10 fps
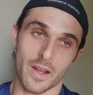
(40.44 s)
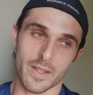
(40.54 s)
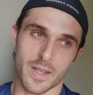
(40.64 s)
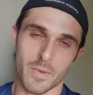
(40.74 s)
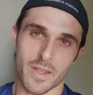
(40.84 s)

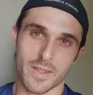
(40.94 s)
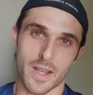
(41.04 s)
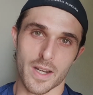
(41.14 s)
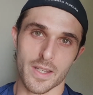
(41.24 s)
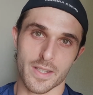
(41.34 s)
Some of the
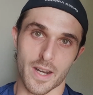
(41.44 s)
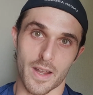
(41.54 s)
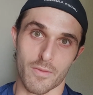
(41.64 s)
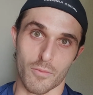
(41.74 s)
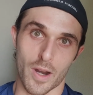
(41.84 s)
studies that
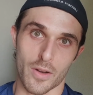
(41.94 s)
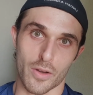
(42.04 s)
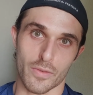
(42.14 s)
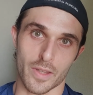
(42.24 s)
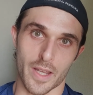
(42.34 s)
I've read over,